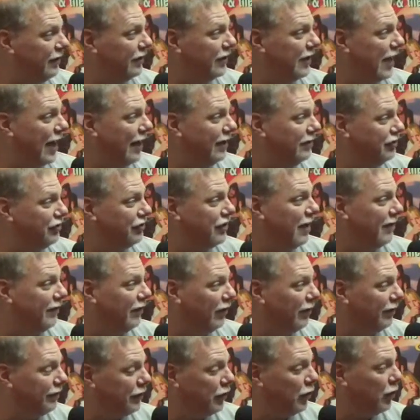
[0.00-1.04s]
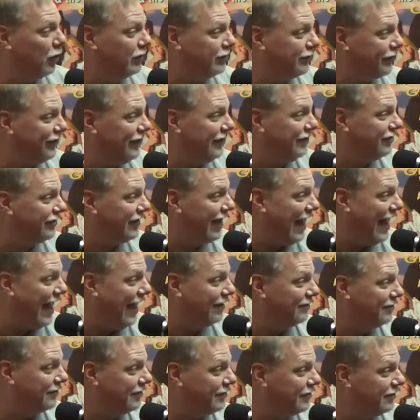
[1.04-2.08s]
You got a shovel if your horse finished
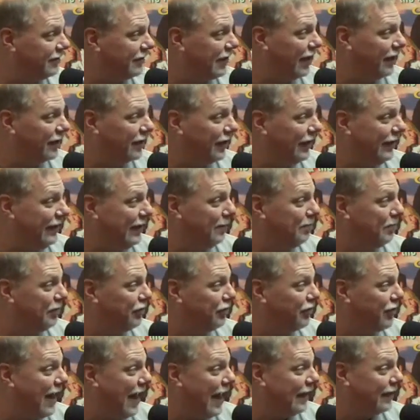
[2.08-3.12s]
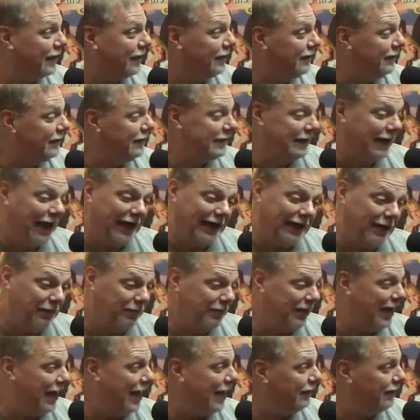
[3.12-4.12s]
last. Got to clean up the track. Got to give him that.